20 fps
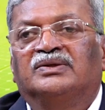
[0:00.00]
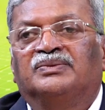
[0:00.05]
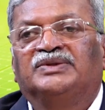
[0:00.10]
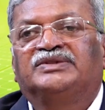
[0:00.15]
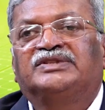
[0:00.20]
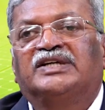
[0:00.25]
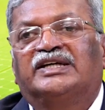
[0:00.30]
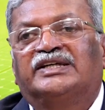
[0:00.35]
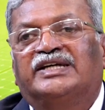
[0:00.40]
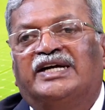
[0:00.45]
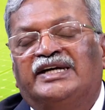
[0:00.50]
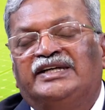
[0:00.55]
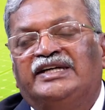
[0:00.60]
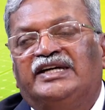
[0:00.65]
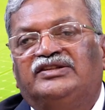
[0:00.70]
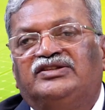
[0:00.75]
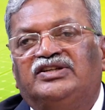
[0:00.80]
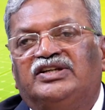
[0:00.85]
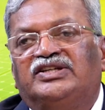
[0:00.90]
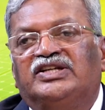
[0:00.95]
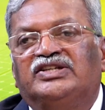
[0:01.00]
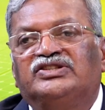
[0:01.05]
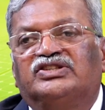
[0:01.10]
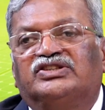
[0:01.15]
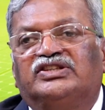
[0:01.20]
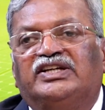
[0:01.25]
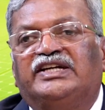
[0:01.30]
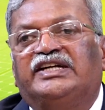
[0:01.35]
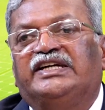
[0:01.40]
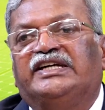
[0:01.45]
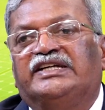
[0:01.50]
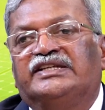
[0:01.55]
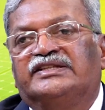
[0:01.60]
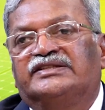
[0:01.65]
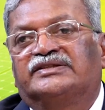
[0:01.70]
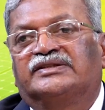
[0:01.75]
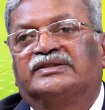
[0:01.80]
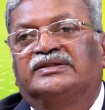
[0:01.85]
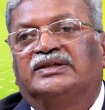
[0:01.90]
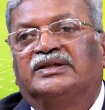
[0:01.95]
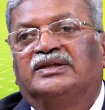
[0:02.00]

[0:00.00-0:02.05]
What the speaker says: which are connected in series,